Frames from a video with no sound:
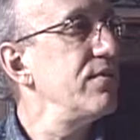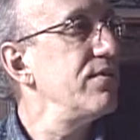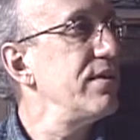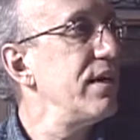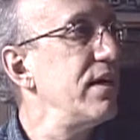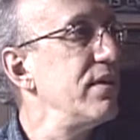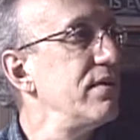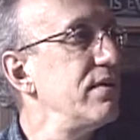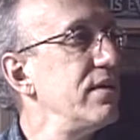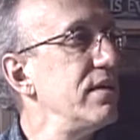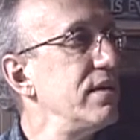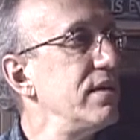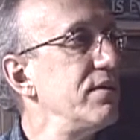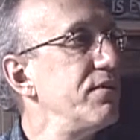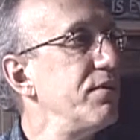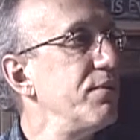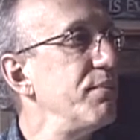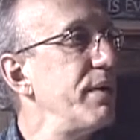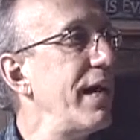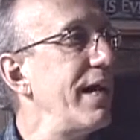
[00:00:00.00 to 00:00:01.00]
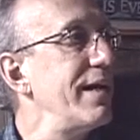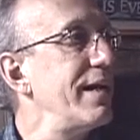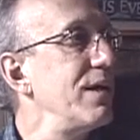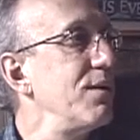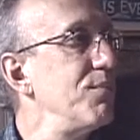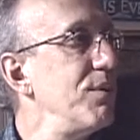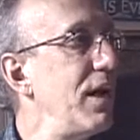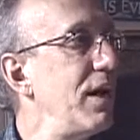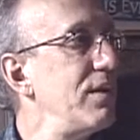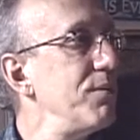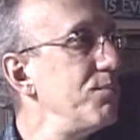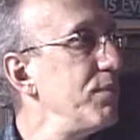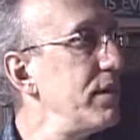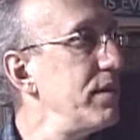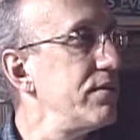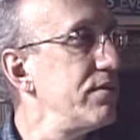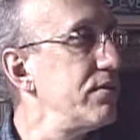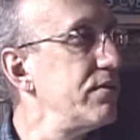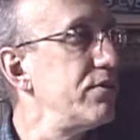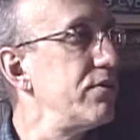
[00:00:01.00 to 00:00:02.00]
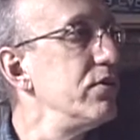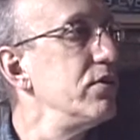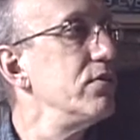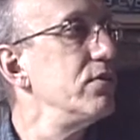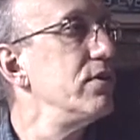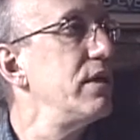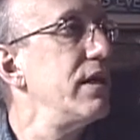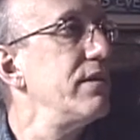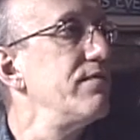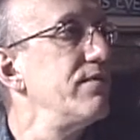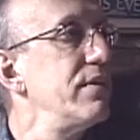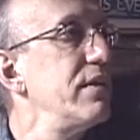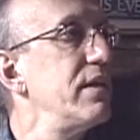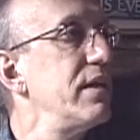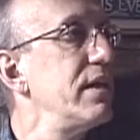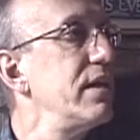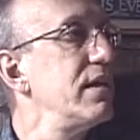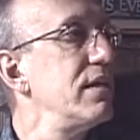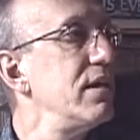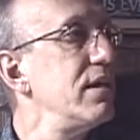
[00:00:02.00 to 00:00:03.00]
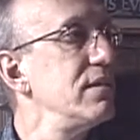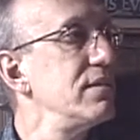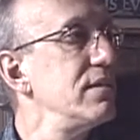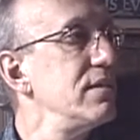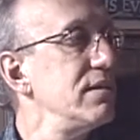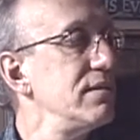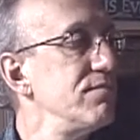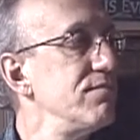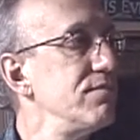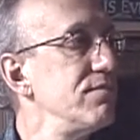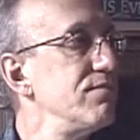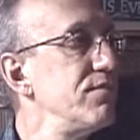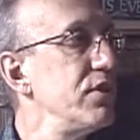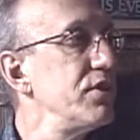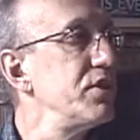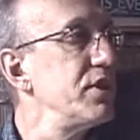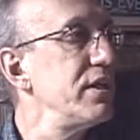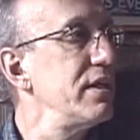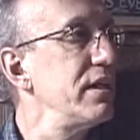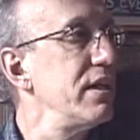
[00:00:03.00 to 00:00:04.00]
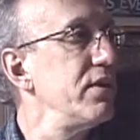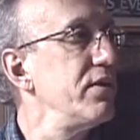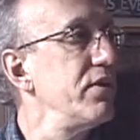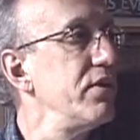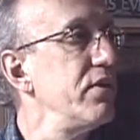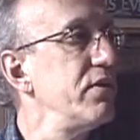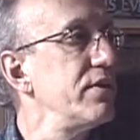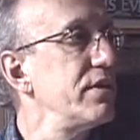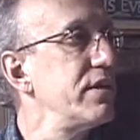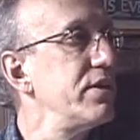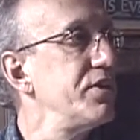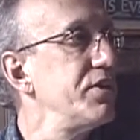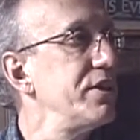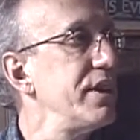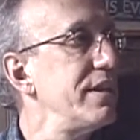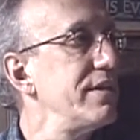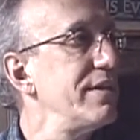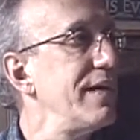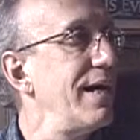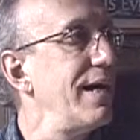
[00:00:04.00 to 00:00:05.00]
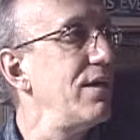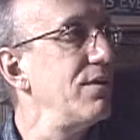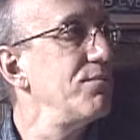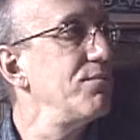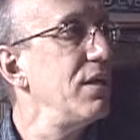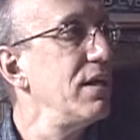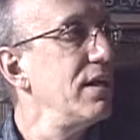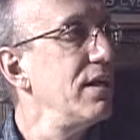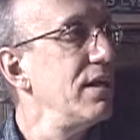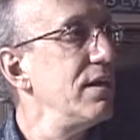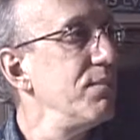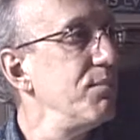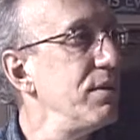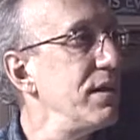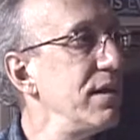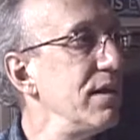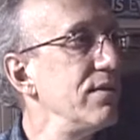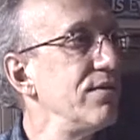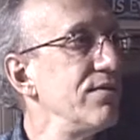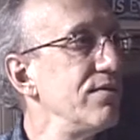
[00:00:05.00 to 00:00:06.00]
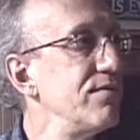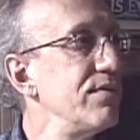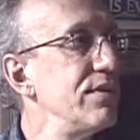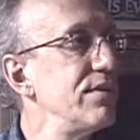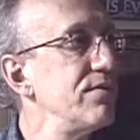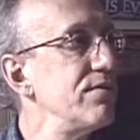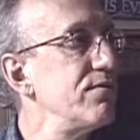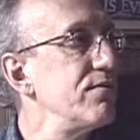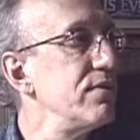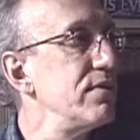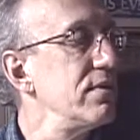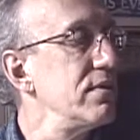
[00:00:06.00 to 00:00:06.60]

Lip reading: to sound dramatic about it, but it's true. Everything virtually on the earth could shut down because of this